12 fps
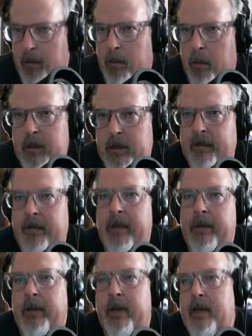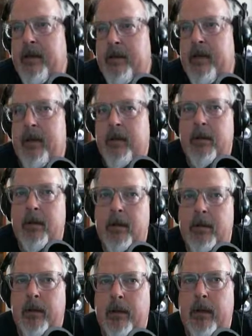Makes it very easy.
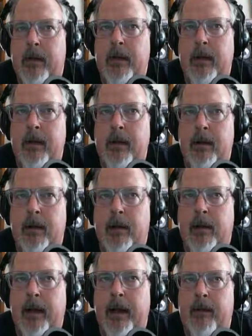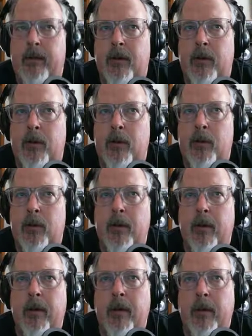And then all I have to do
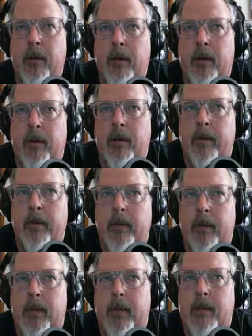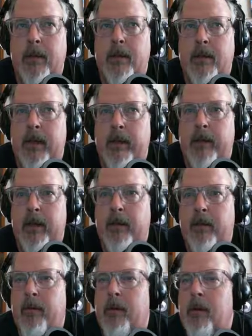is save it
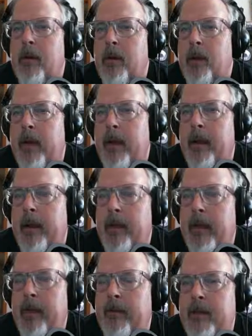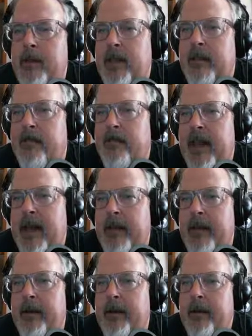and I have to say
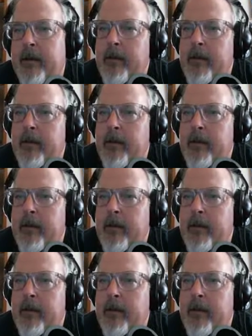flattened